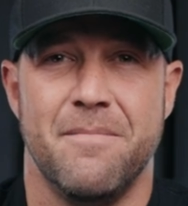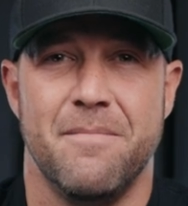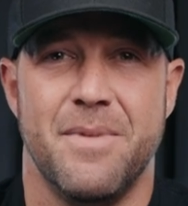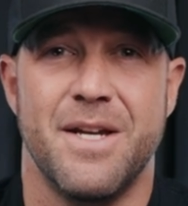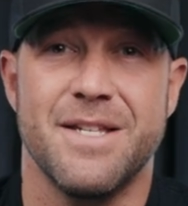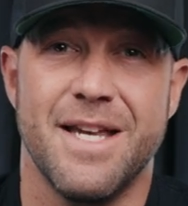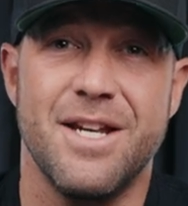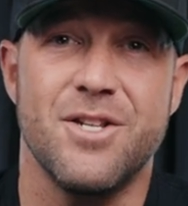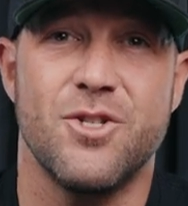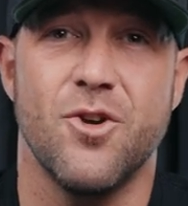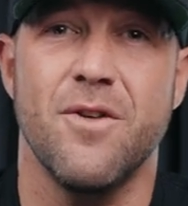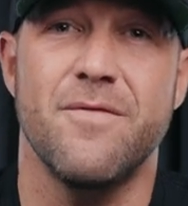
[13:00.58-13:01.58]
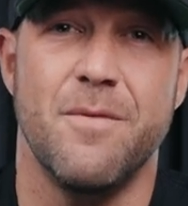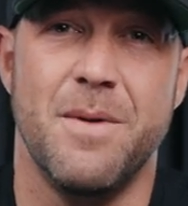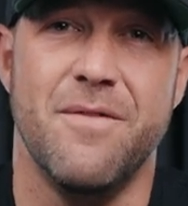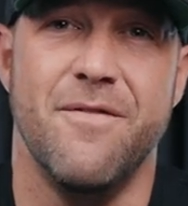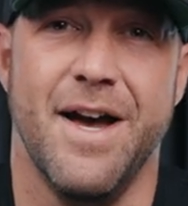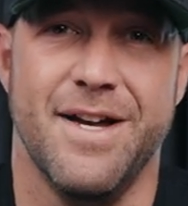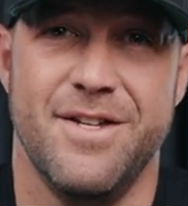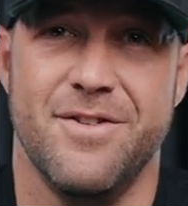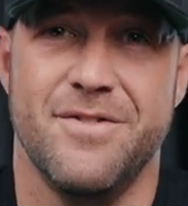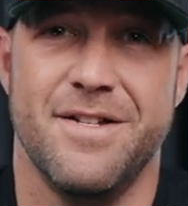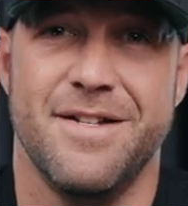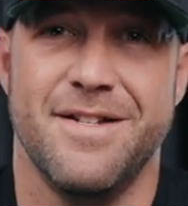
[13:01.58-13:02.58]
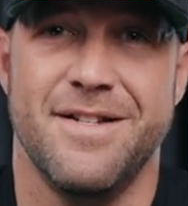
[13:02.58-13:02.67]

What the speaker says: because I deserve to be valued,